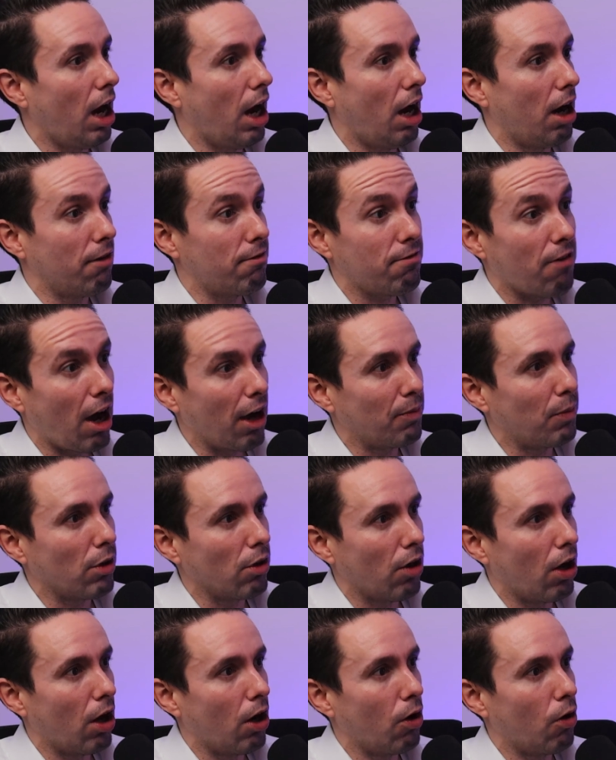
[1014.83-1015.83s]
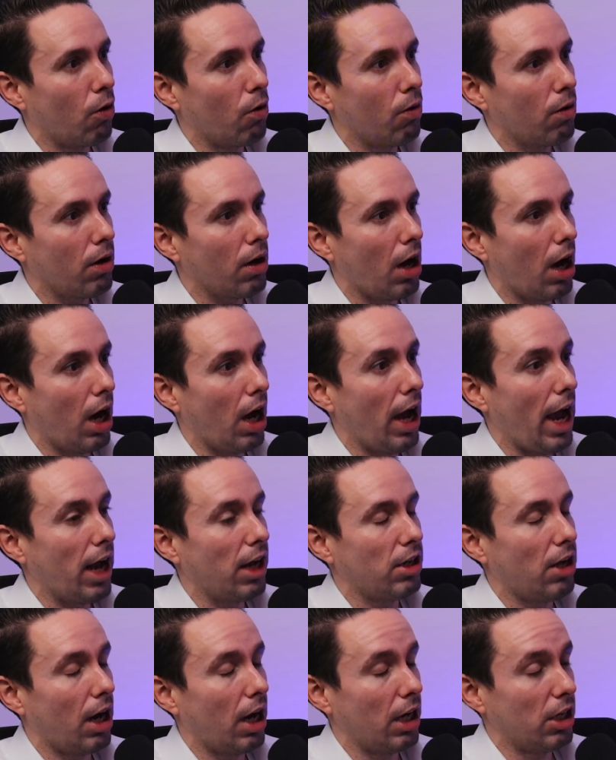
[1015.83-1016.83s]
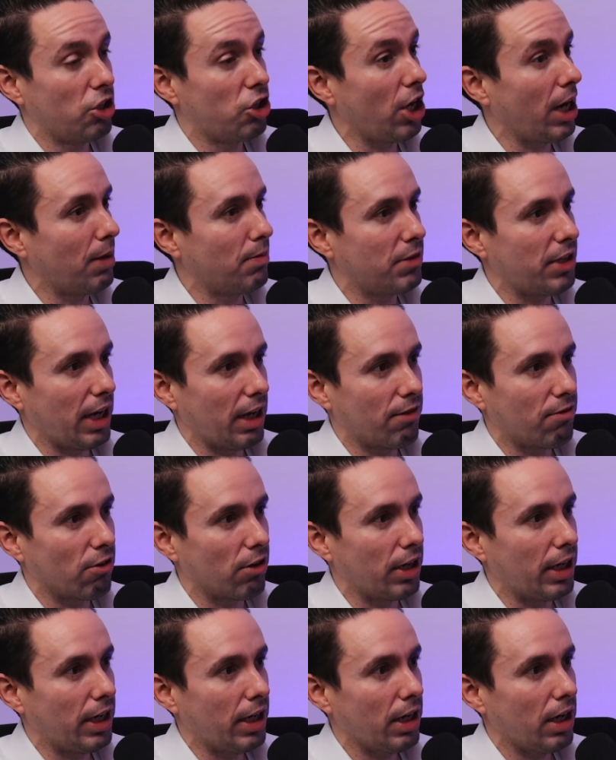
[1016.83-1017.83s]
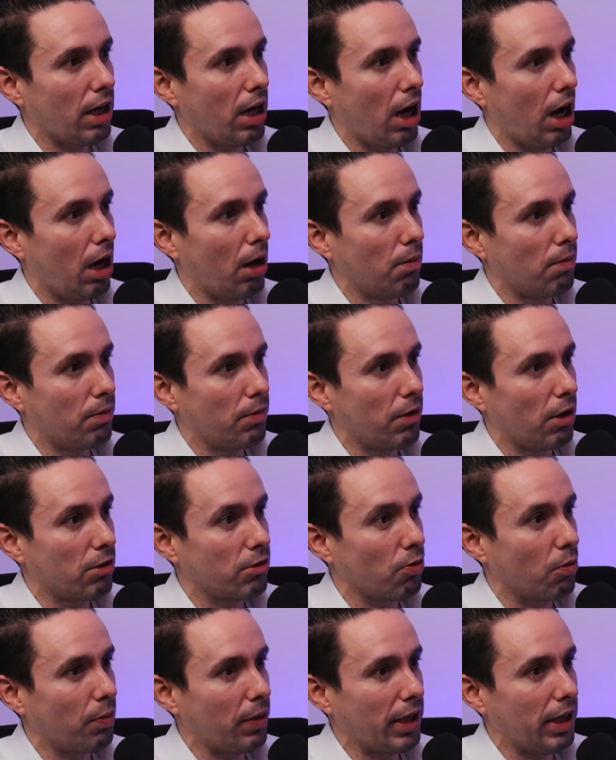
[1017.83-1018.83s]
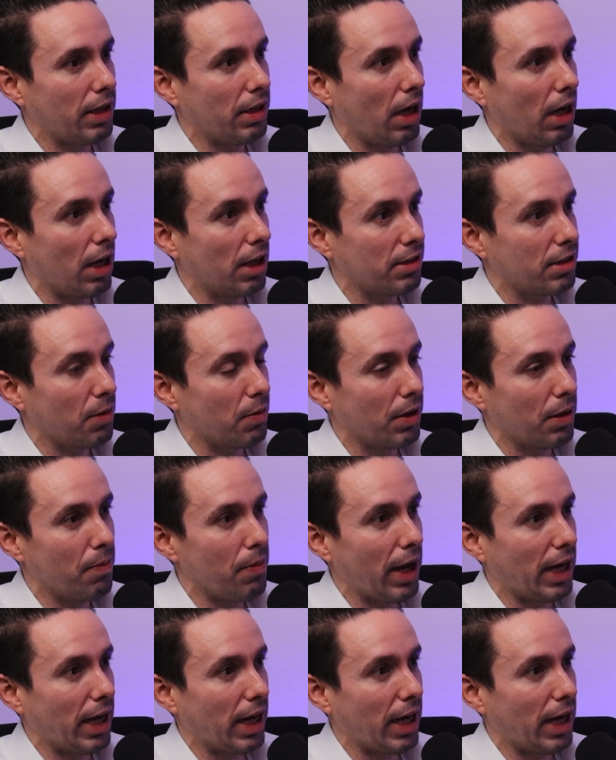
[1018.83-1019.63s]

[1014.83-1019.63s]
Five Below, James Avery. Those will be some of the main